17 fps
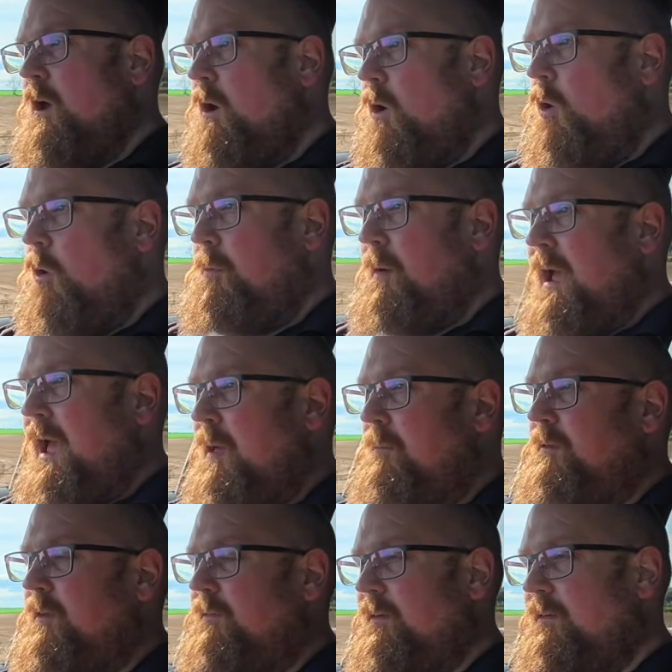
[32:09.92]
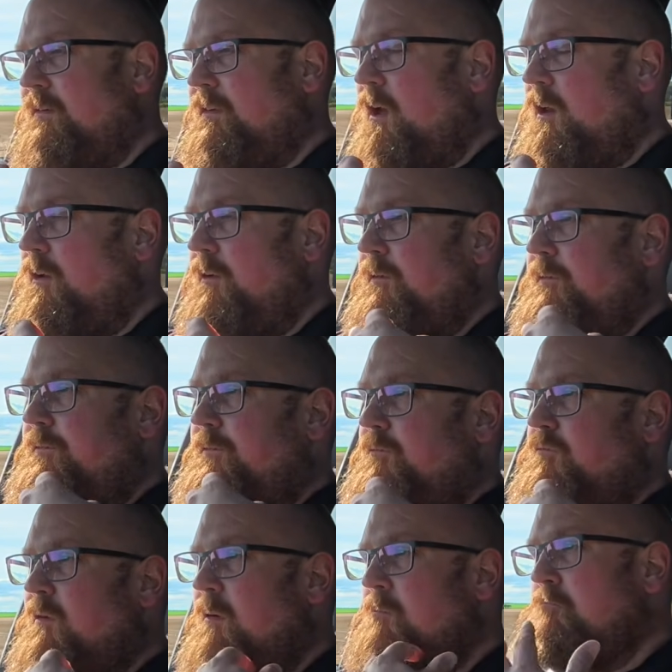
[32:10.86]
or perhaps if it's kind
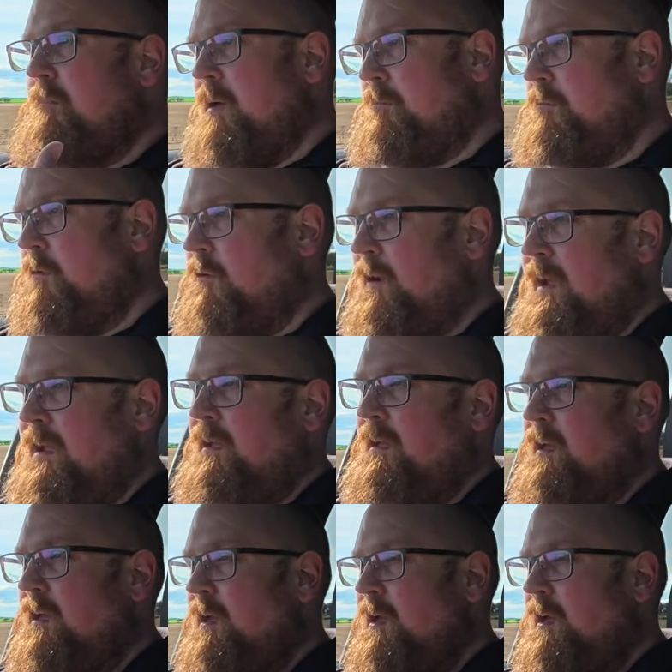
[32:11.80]
of remembering